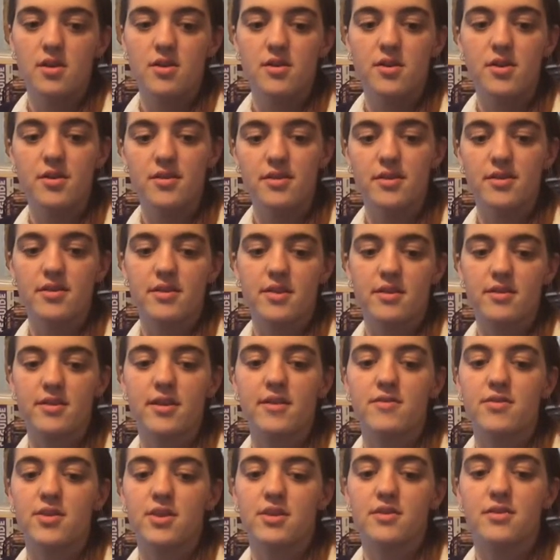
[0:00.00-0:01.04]
Using this
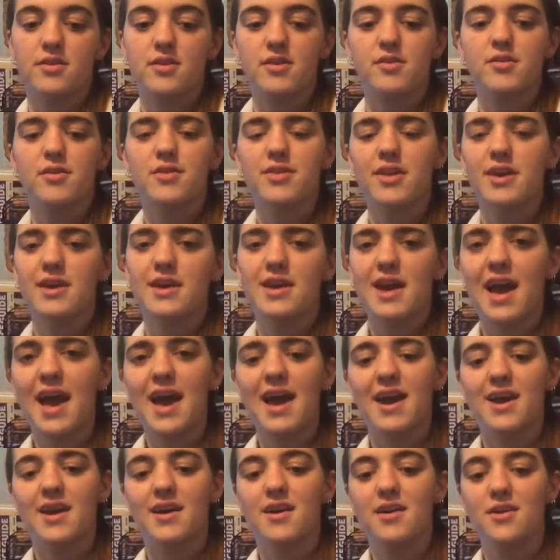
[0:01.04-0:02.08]
evidence, you would think,
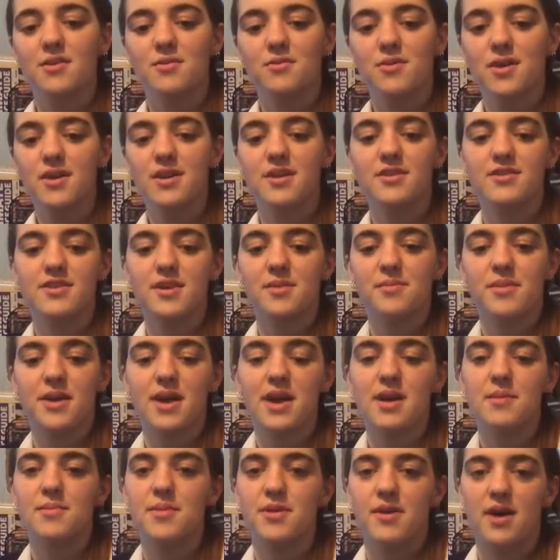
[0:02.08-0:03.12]
hey, why not dump a
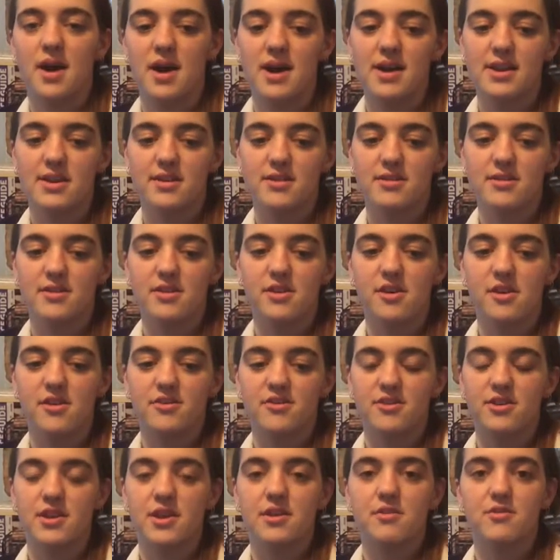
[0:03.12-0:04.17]
heap of iron into the
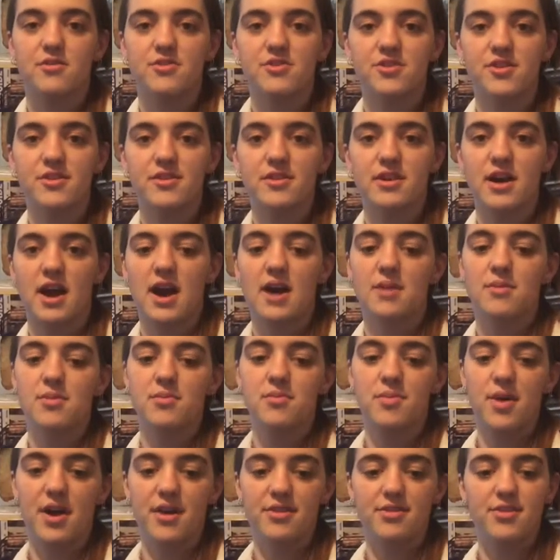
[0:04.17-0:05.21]
ocean and reduce carbon
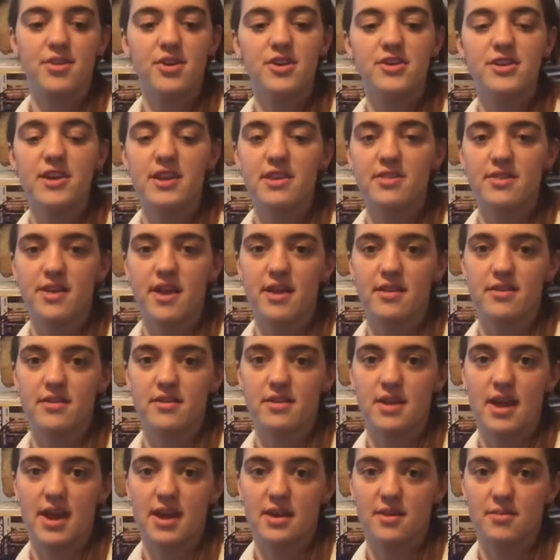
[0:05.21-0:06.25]
by
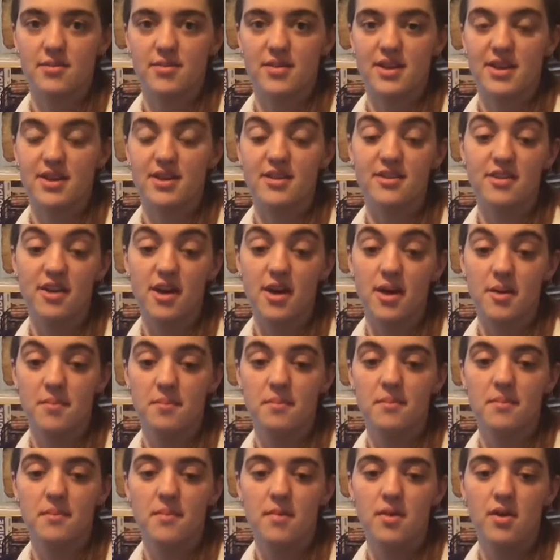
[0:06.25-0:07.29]
13,000 atoms at a time?
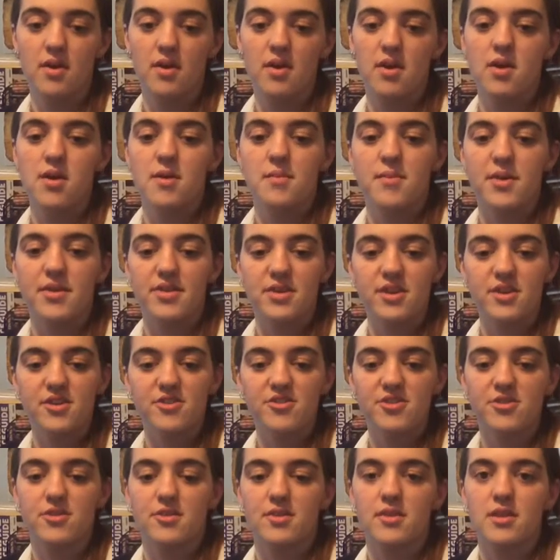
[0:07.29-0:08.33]
But the
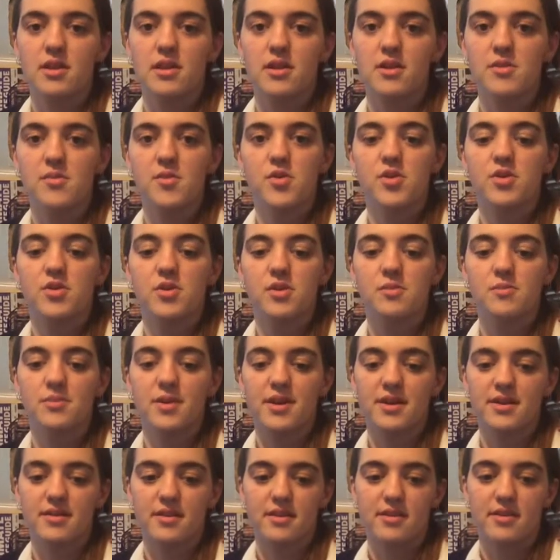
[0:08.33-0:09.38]
issue is a lot more
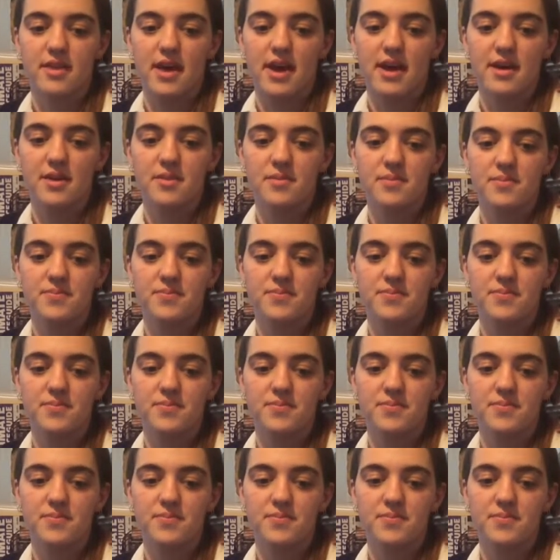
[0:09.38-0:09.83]
complex than that.